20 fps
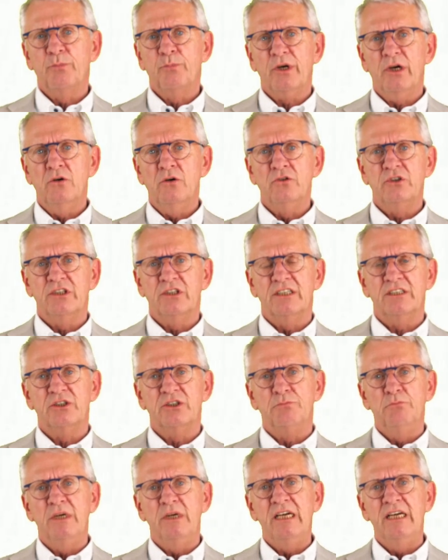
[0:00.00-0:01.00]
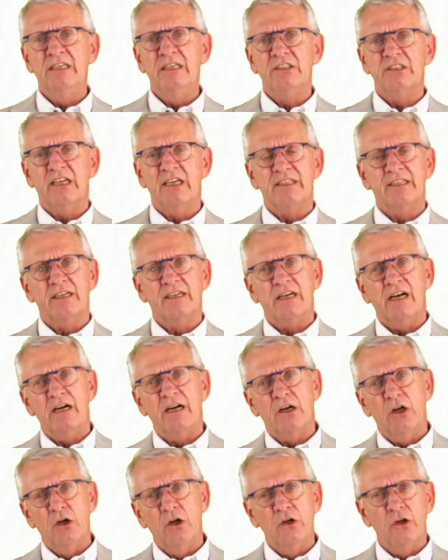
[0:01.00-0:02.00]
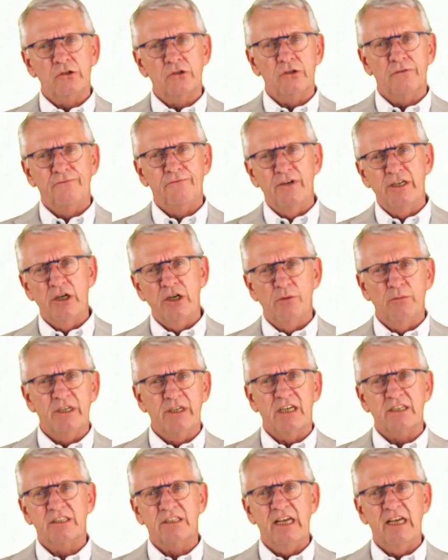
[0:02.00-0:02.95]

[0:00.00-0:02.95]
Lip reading: process means that there are a lot of phenomena